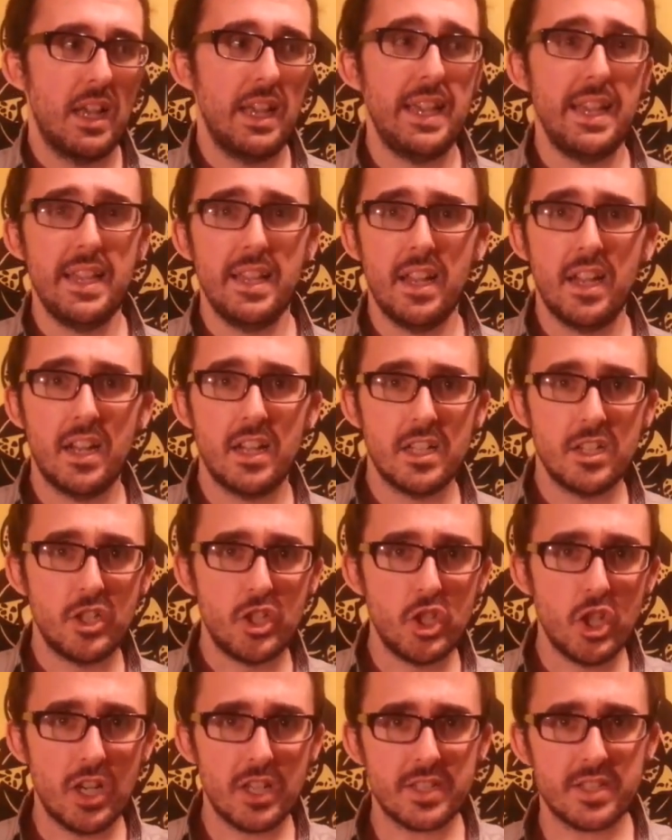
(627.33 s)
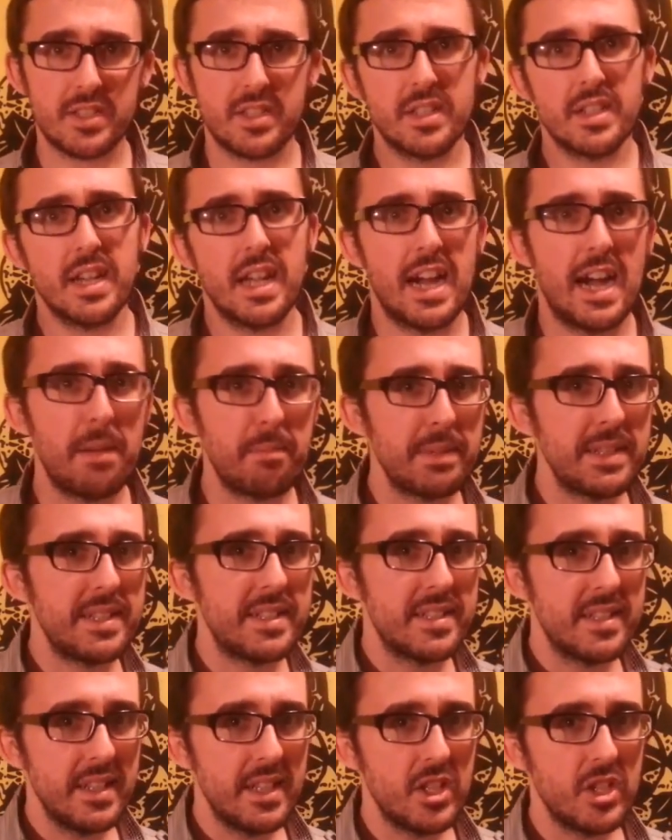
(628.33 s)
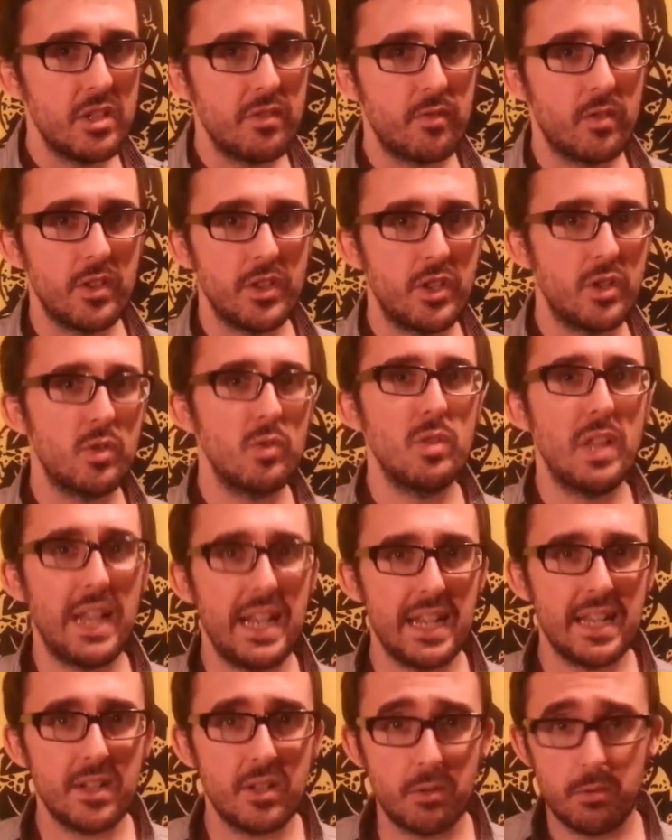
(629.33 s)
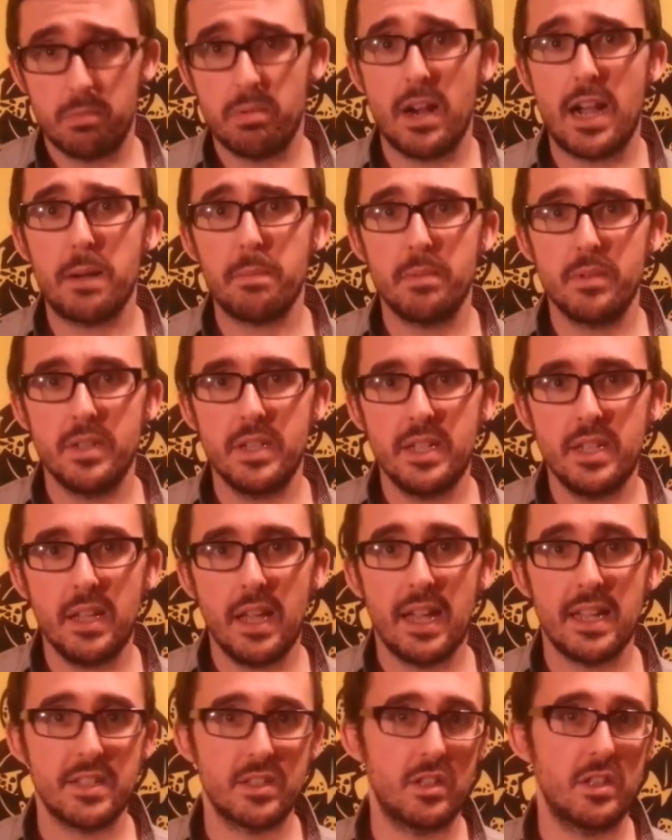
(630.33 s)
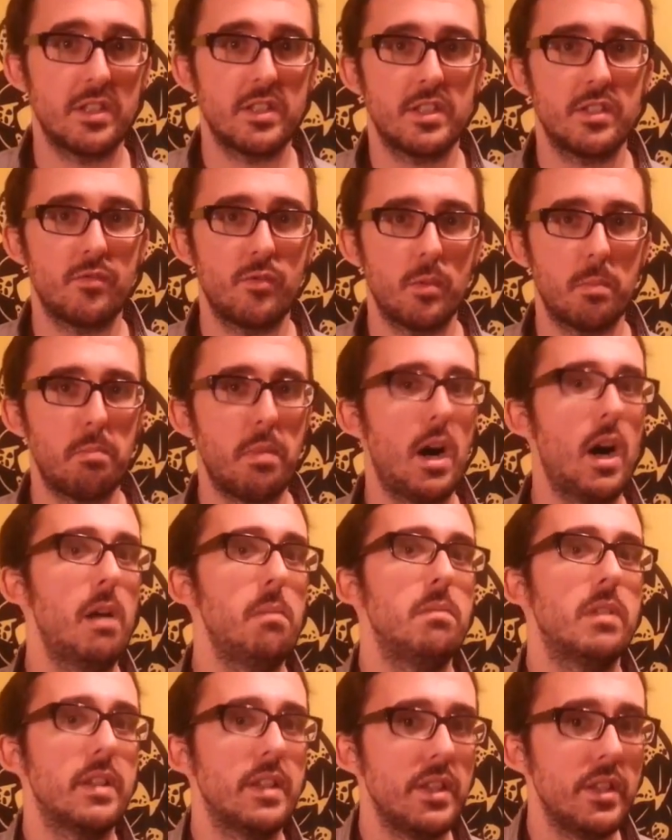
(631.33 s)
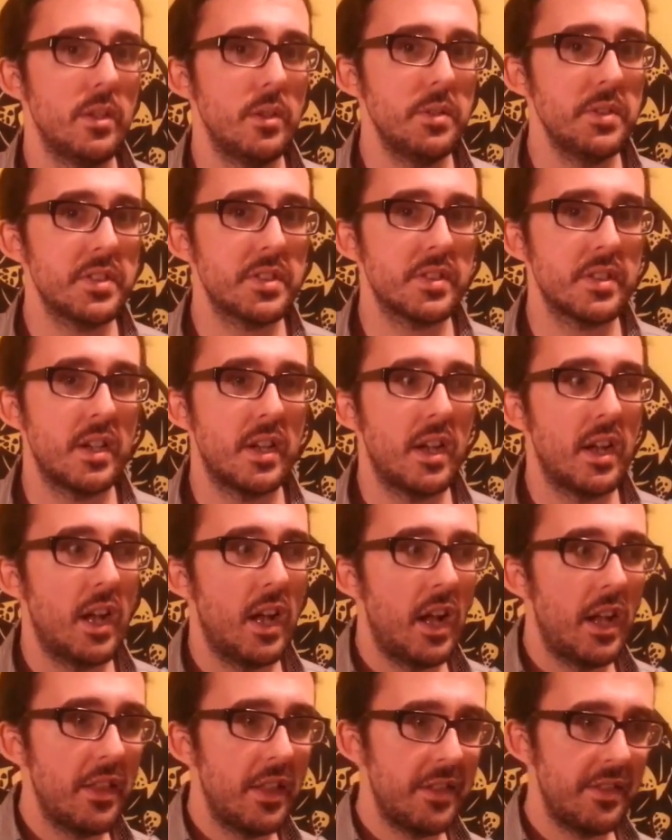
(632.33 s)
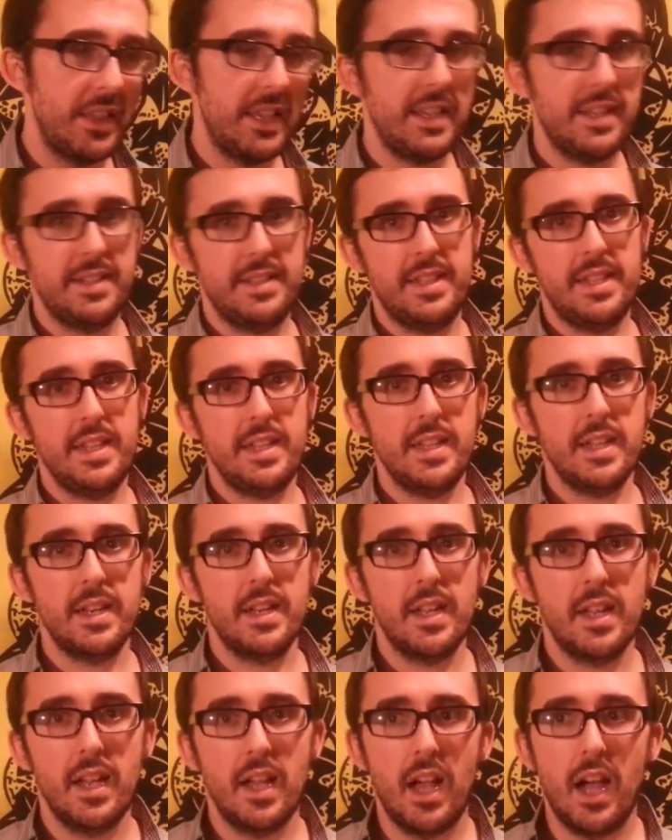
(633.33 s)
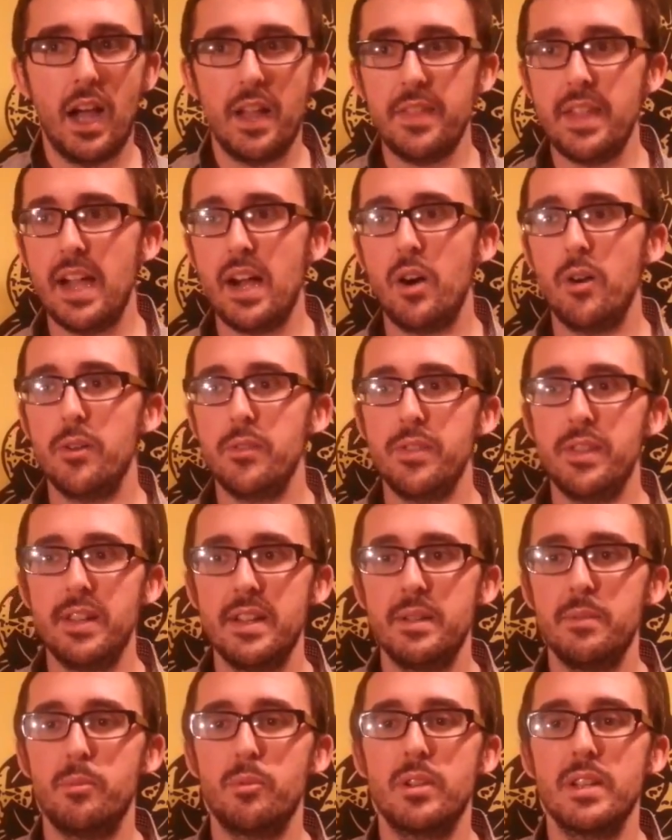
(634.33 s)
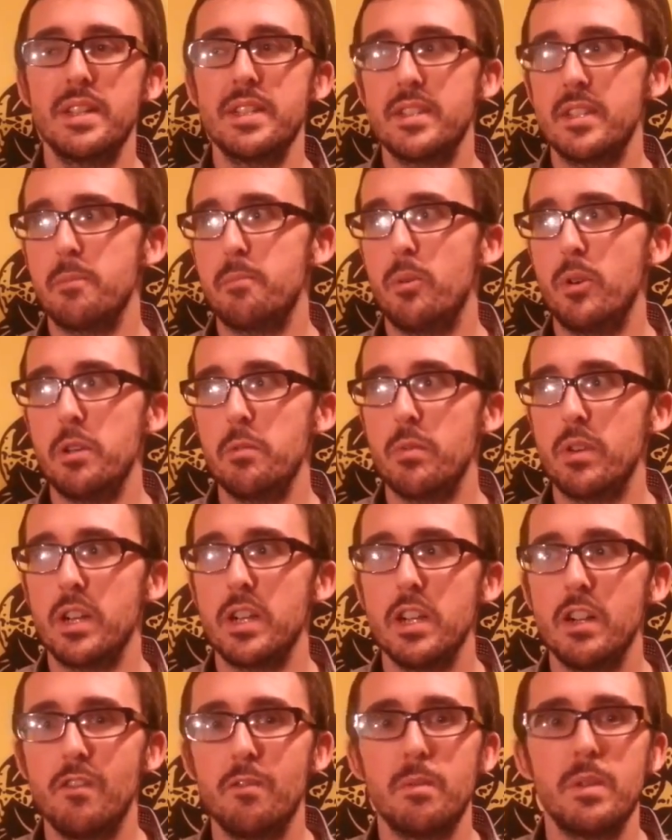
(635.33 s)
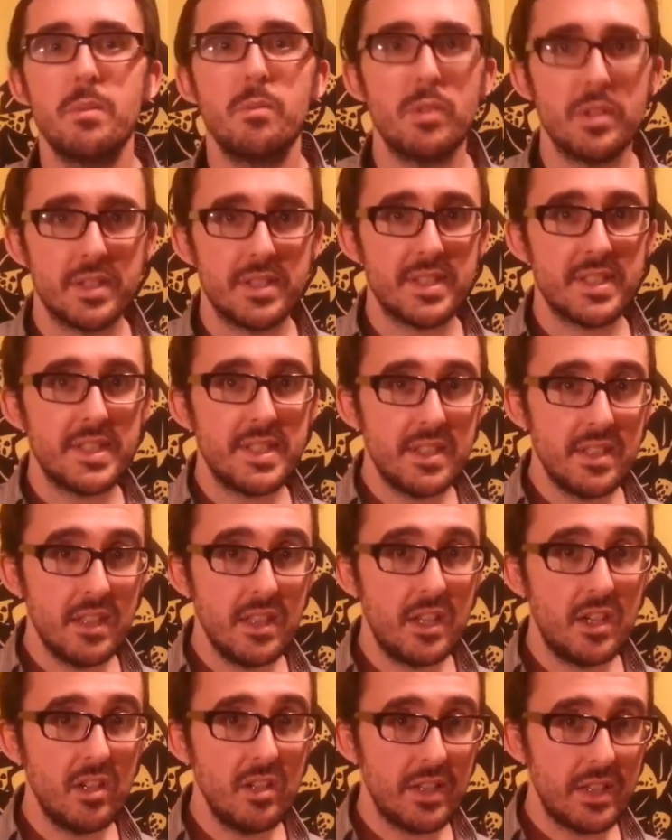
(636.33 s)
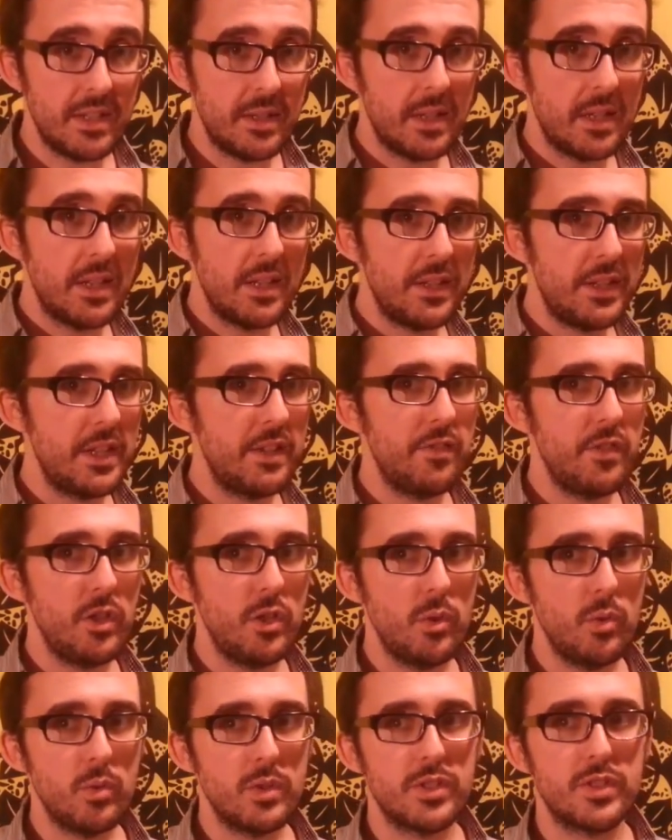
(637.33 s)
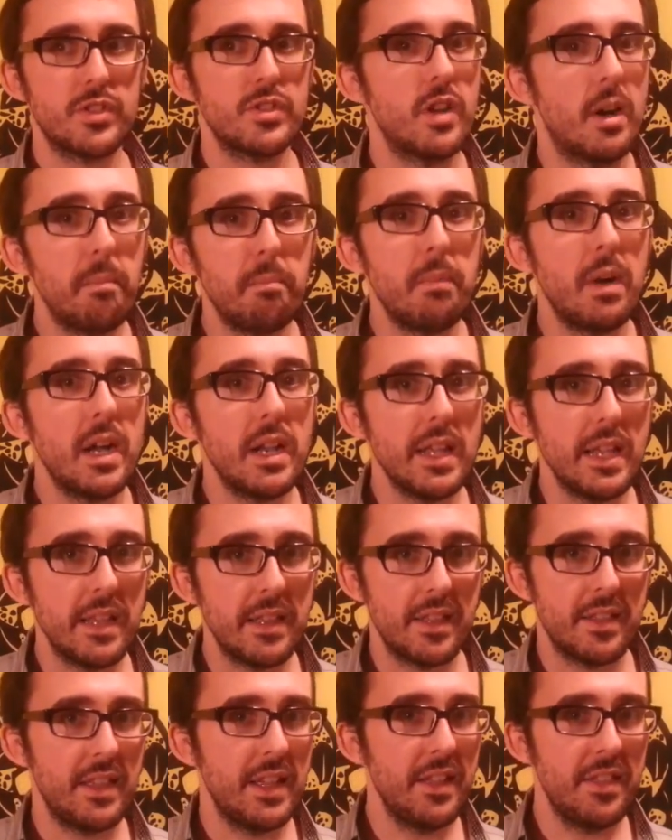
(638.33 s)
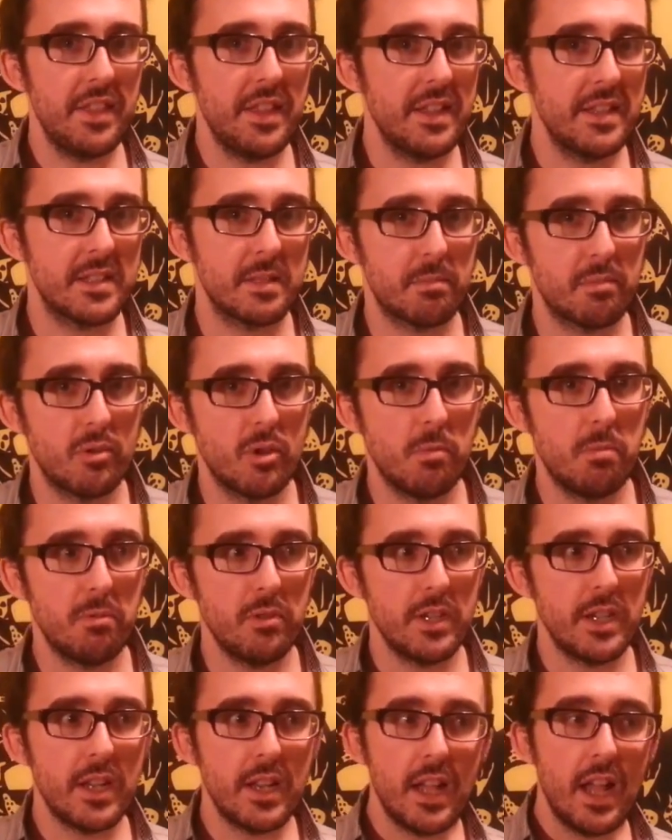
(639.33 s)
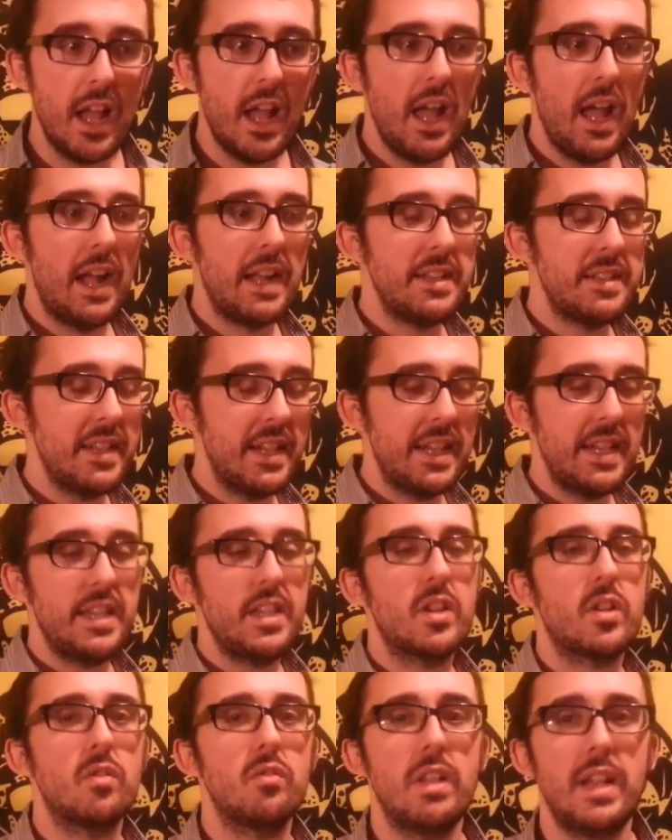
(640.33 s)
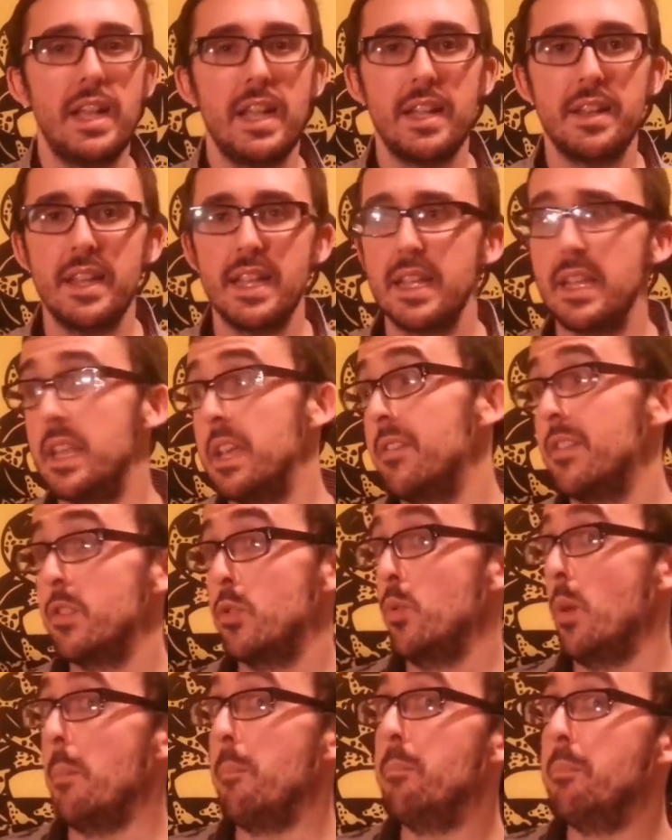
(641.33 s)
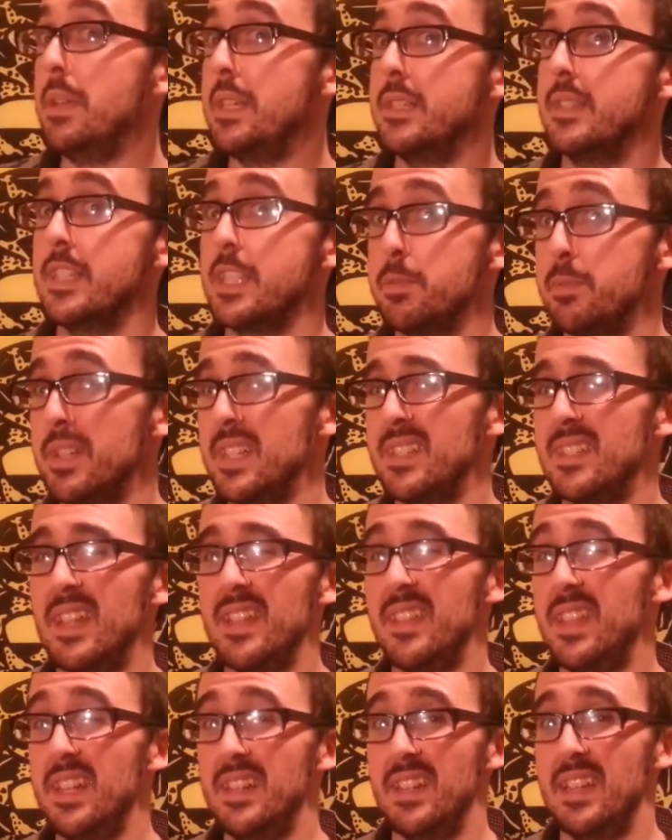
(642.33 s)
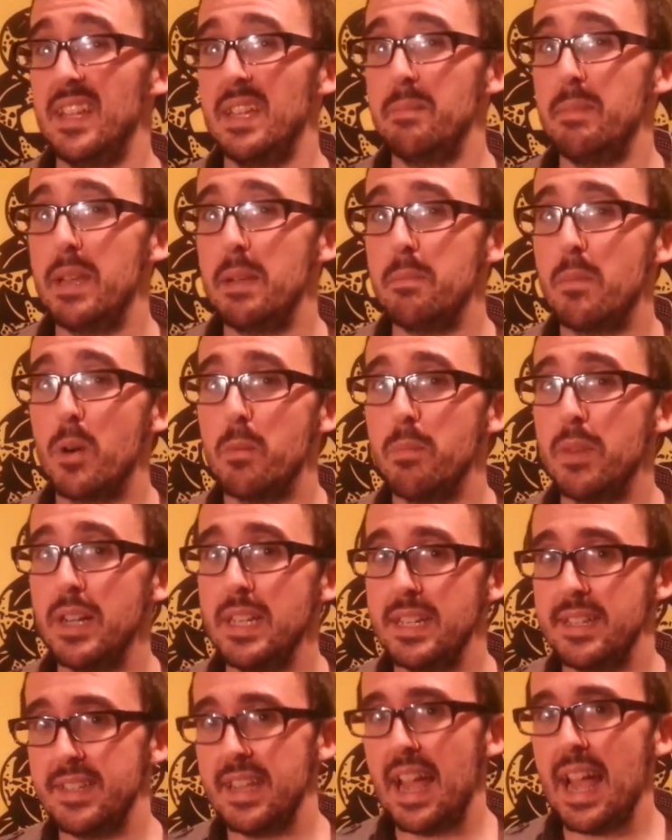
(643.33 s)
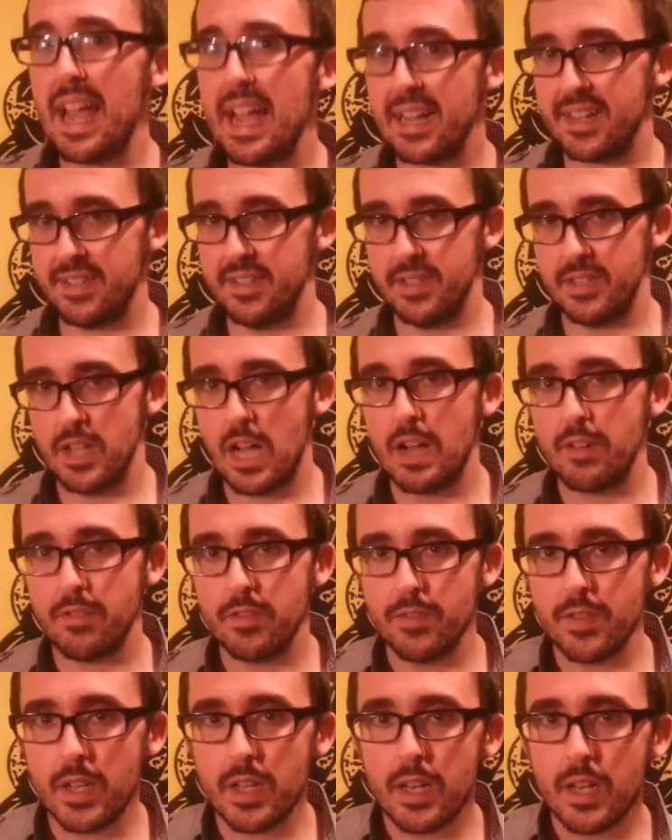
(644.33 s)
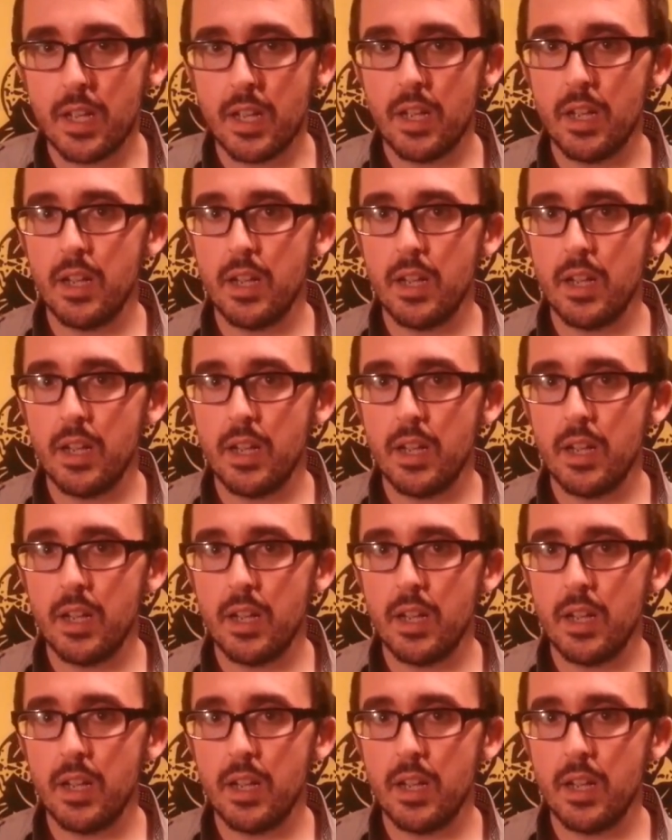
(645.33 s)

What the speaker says: a just compensation for your land or property, as long as it's for public use, that they can take it. Now, we're getting to the point where the government would literally give you some money that they think is appropriate and take your land and give it to a business because they think they can make more money in taxes off of it.